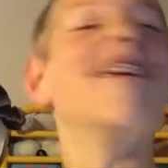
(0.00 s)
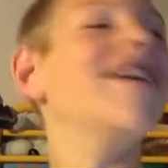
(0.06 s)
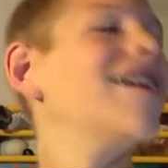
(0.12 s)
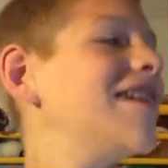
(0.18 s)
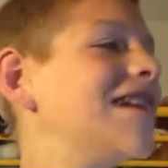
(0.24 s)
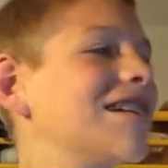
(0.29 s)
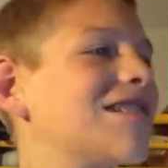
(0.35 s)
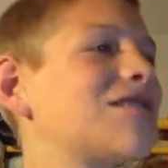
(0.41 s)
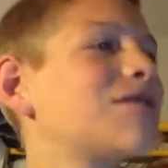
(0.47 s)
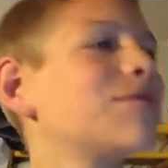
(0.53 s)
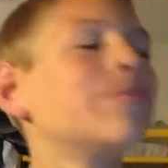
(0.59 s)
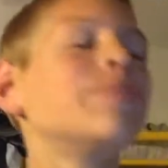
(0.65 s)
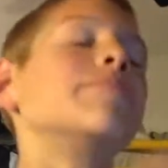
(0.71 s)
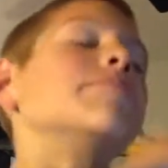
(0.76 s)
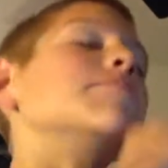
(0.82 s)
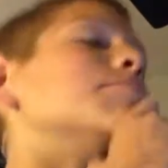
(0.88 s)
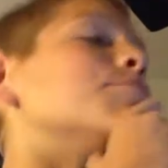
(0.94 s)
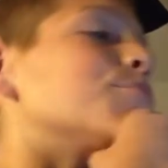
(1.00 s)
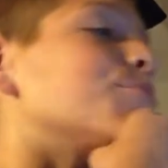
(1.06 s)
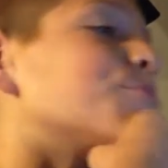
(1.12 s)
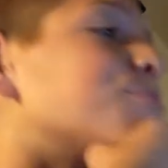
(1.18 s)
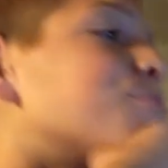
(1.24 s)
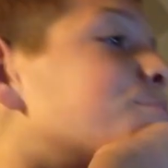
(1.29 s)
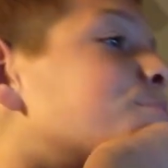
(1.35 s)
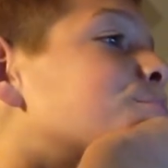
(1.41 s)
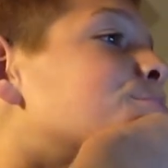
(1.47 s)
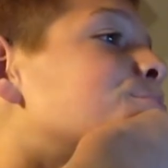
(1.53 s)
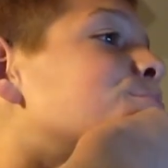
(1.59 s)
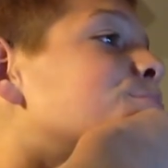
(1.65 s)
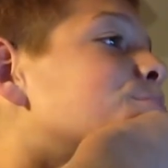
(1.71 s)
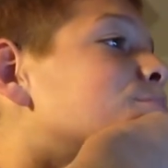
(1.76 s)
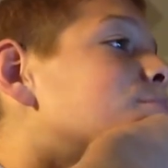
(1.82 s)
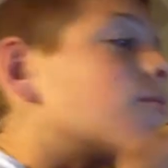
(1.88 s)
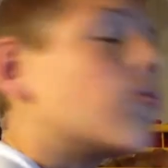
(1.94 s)
day just
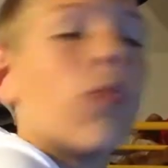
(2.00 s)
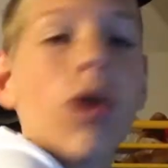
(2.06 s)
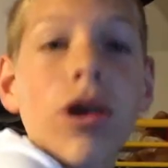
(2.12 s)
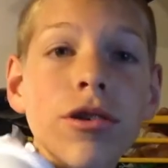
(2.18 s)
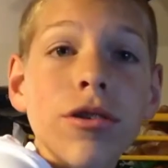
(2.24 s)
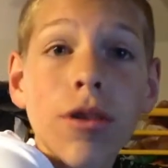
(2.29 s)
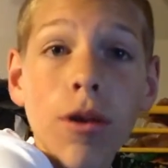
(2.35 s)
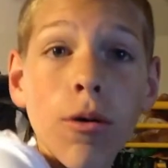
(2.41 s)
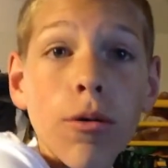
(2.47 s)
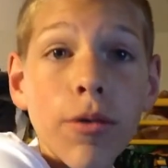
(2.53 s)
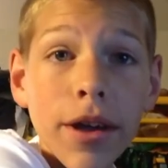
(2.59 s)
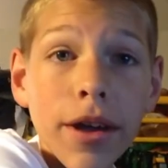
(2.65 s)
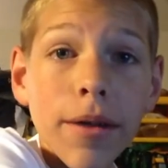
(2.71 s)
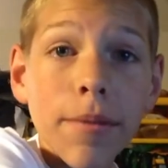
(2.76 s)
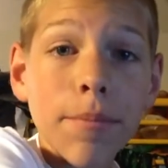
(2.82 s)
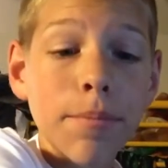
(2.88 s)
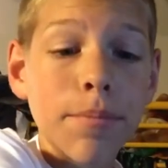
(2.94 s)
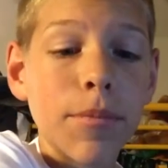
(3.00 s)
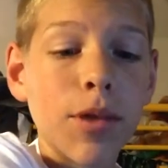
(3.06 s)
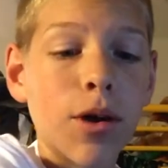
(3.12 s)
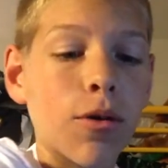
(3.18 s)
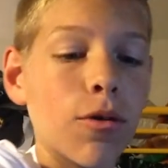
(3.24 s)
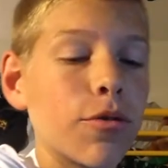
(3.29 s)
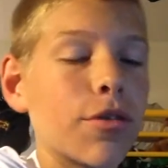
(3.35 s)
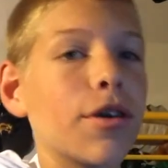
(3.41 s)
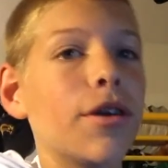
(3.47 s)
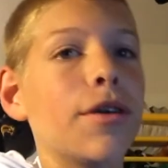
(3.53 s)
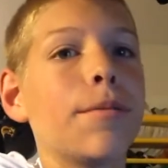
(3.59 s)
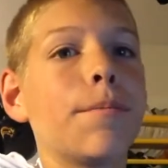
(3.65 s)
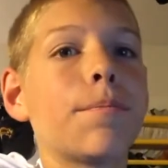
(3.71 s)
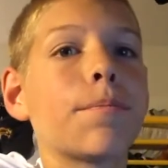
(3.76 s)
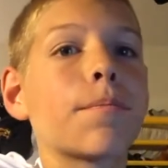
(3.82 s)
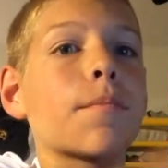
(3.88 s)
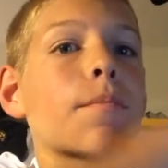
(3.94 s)
watching the whole game, the whole thing,
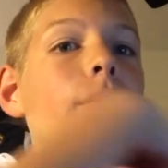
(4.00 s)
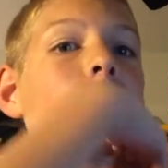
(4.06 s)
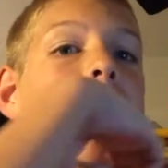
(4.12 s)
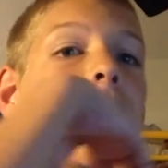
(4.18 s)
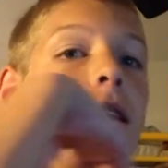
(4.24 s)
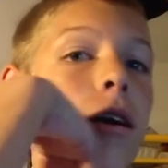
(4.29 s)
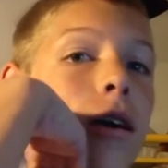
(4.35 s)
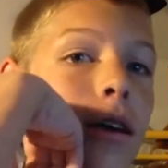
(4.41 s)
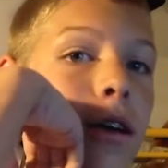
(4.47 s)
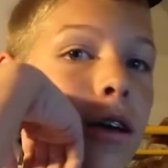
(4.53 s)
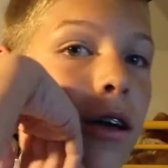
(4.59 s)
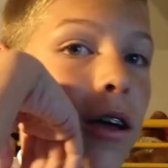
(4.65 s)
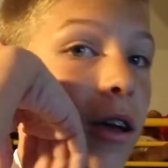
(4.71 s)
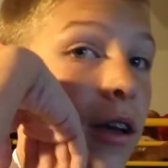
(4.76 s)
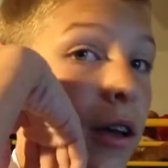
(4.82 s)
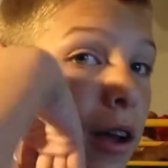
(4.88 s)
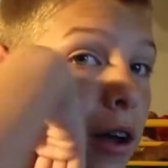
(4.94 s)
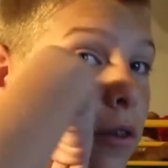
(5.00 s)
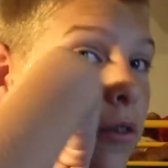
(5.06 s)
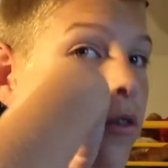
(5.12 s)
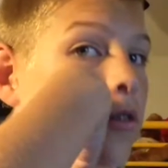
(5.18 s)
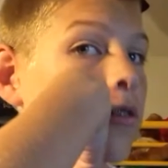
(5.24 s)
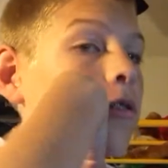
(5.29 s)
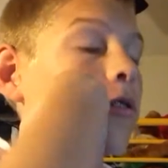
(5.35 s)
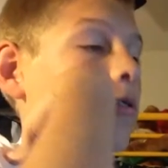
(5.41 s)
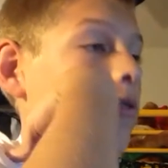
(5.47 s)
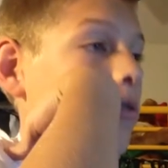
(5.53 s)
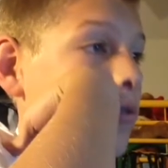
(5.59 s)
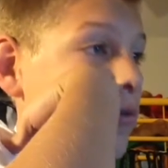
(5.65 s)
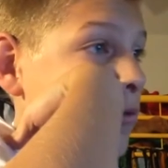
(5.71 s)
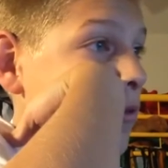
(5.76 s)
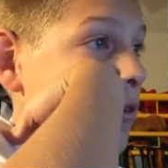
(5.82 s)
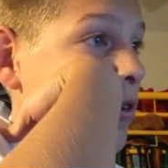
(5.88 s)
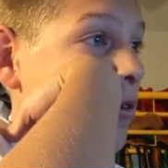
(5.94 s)
and I'll tell
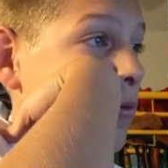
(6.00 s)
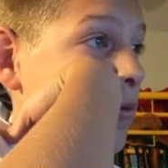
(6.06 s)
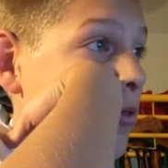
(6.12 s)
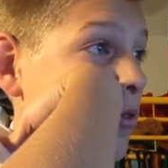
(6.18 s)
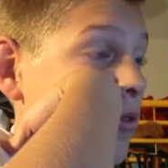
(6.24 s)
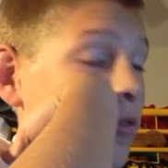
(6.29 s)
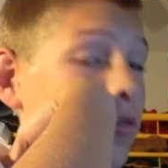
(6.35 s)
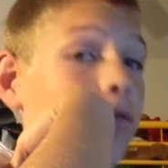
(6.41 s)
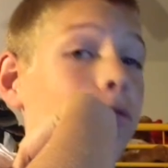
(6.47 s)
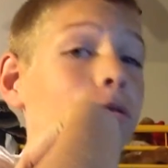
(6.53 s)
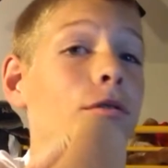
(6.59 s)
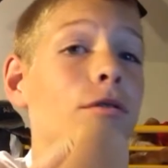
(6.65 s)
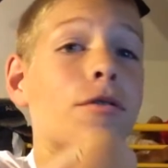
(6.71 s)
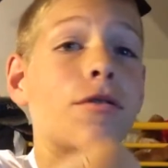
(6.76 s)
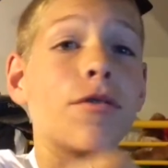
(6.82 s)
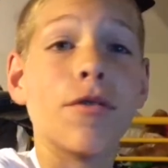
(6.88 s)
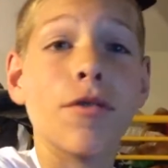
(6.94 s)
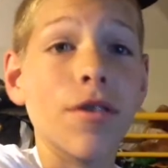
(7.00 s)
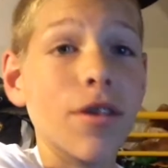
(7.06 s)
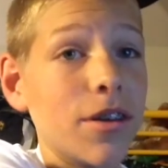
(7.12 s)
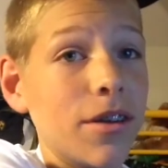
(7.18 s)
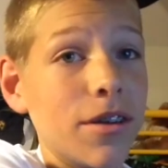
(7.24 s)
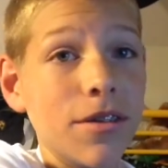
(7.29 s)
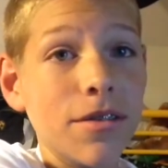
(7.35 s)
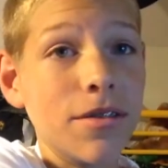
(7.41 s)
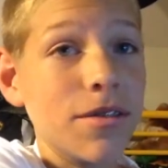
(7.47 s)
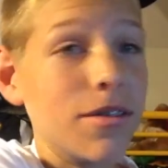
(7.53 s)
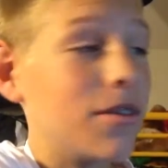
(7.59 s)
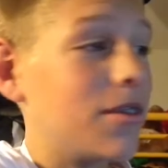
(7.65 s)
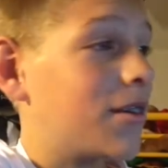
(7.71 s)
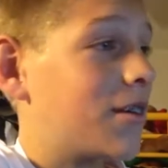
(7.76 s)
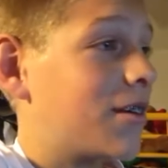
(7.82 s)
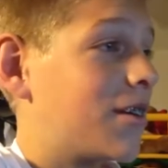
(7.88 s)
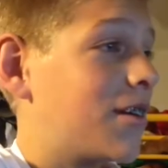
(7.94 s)
you, it was crazy.
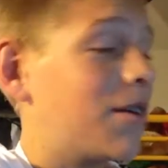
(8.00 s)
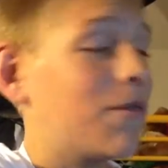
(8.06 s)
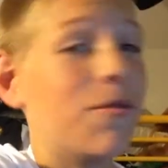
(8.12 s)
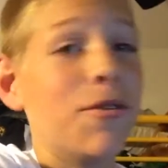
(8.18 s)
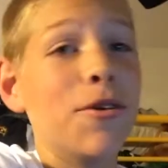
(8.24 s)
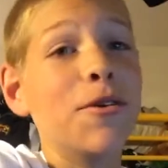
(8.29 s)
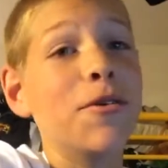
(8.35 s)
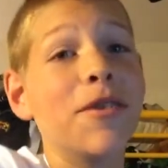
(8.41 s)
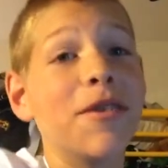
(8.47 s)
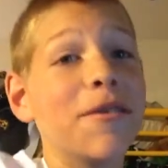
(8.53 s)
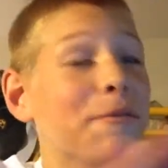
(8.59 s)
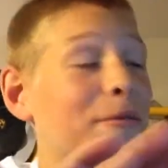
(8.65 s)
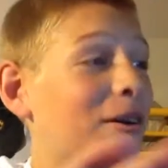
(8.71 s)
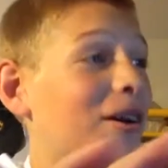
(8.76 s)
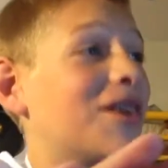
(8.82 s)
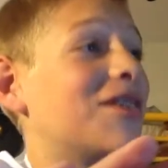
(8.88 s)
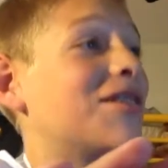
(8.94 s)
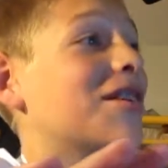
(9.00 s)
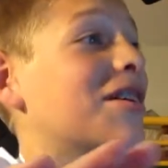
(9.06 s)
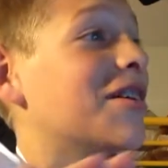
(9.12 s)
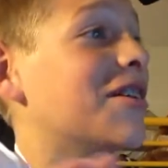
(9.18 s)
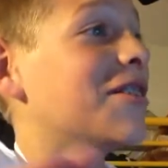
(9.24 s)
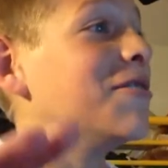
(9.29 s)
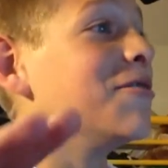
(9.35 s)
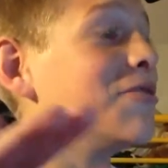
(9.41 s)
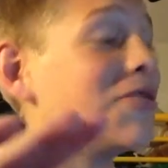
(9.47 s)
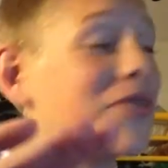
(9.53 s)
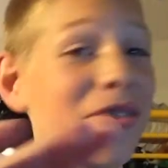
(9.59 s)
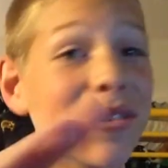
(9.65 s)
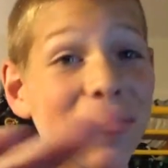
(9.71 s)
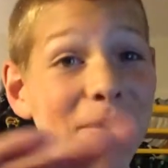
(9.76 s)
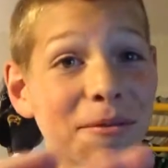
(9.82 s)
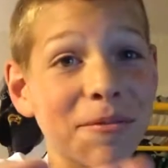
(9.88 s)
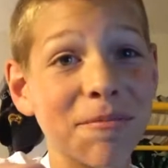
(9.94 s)
If you didn't watch it, you
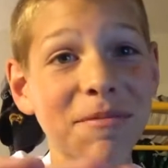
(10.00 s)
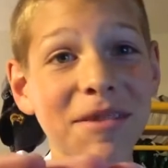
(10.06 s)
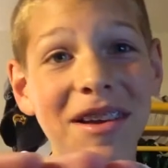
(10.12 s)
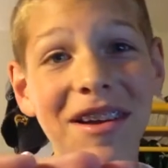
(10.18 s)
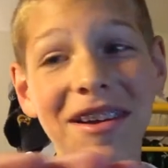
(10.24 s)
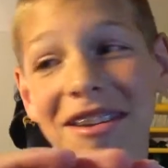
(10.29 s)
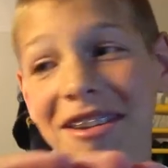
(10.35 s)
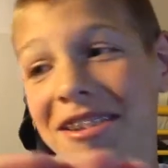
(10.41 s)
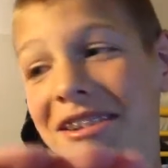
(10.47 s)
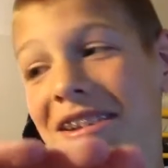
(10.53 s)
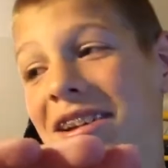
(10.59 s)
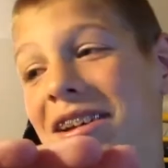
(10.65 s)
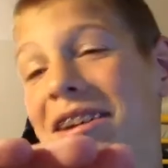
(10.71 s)
should have because